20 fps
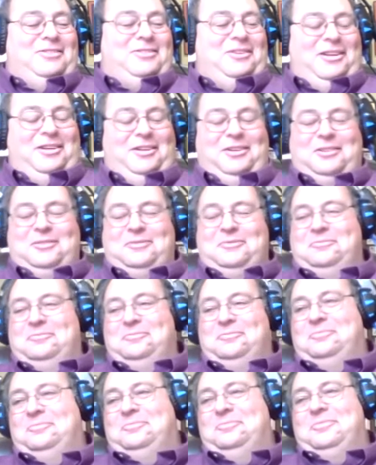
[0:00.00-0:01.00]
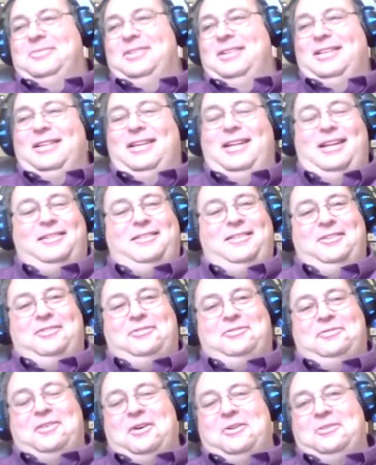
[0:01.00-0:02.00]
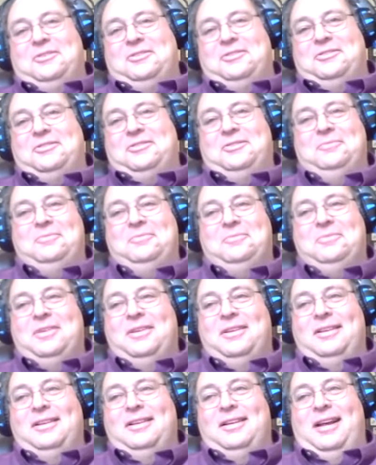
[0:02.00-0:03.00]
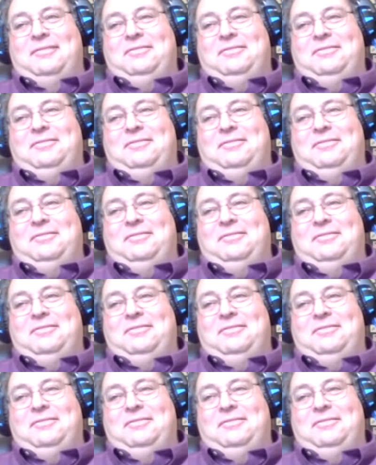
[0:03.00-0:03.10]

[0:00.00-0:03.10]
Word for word: or engaged in a racketeering enterprise